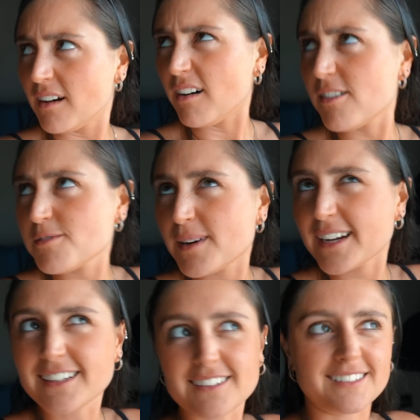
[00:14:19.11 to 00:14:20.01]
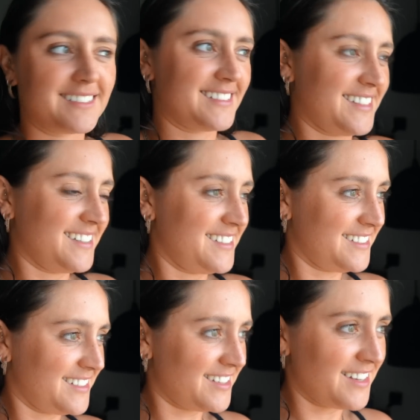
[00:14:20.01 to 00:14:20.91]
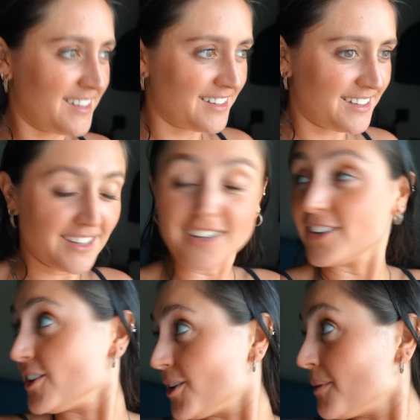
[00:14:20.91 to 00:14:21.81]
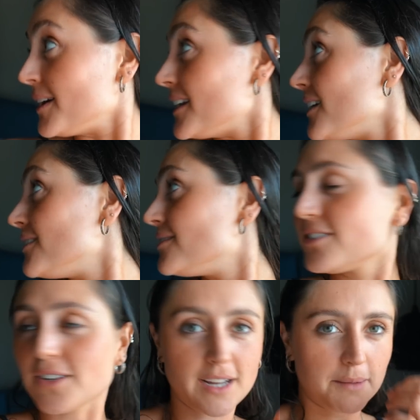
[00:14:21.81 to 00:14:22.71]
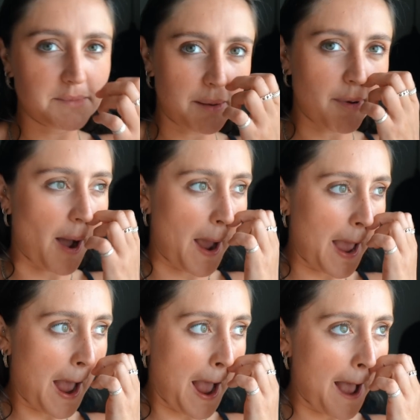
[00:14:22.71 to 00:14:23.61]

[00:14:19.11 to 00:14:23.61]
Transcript: Oh my god. You're a weirdo. Do you want to come say bye?